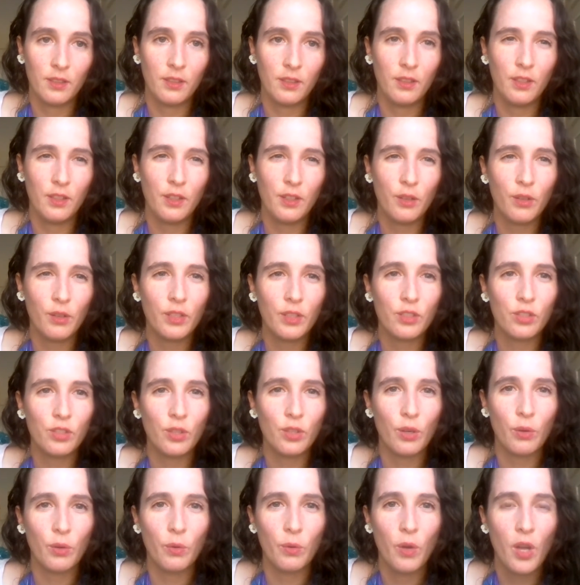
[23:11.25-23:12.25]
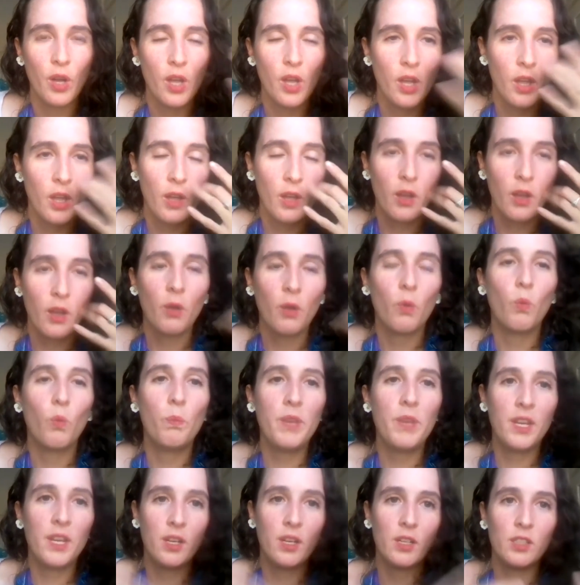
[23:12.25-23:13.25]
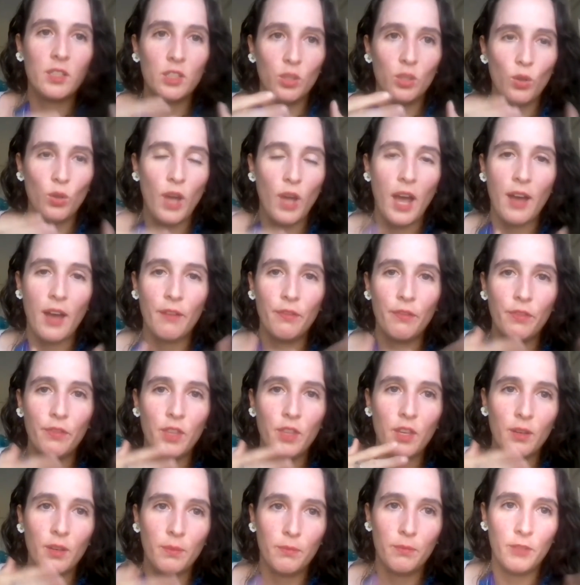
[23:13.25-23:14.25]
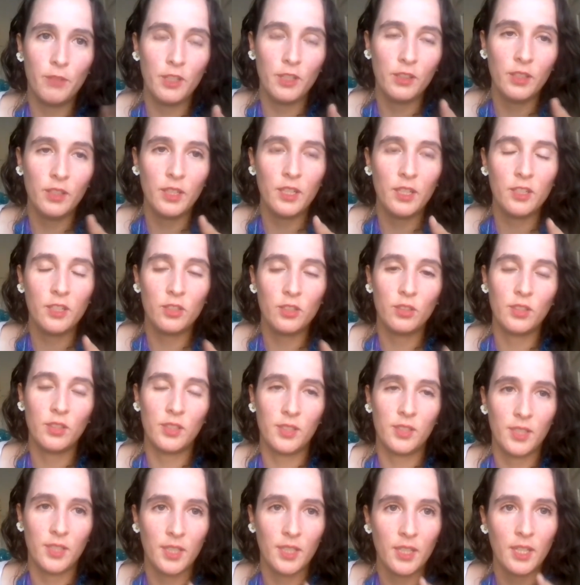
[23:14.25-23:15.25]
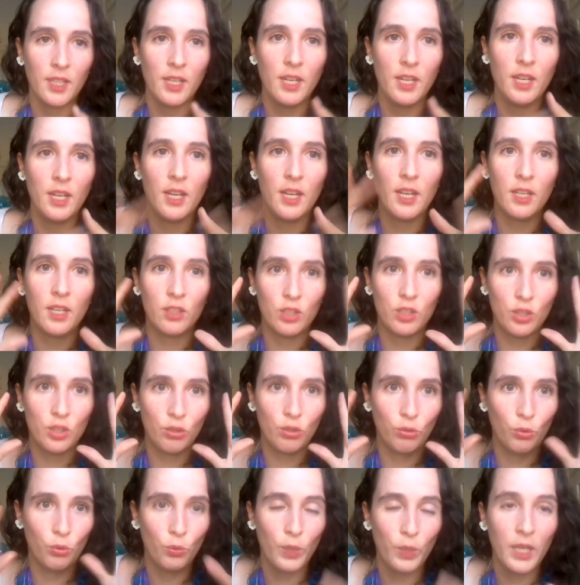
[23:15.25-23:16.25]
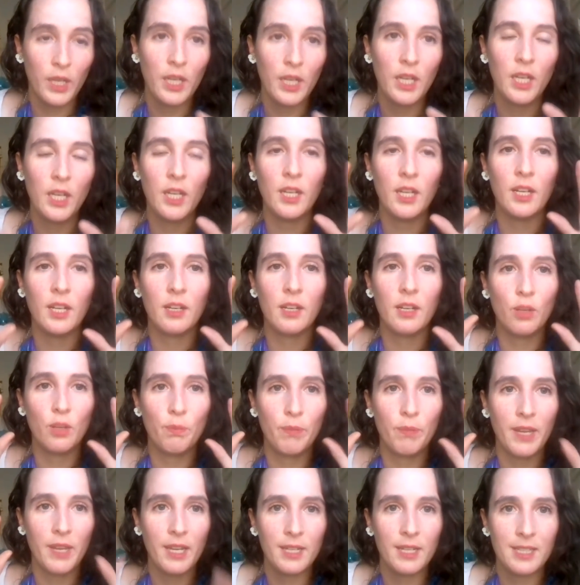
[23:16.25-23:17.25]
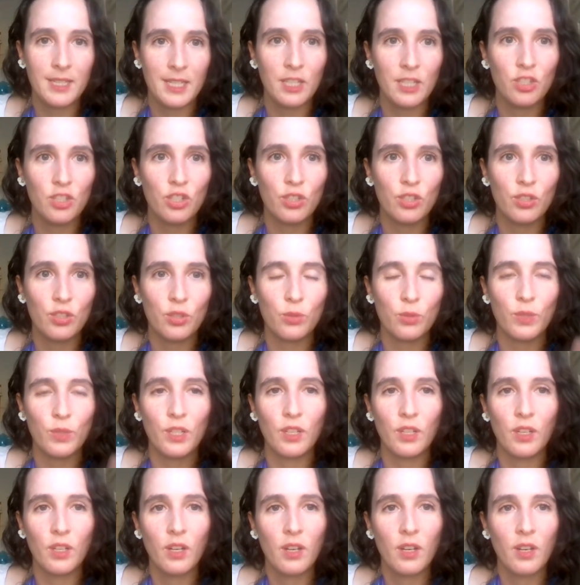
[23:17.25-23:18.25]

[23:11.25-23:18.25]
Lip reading: and so because you have the ability to study and to read and you pay attention to it,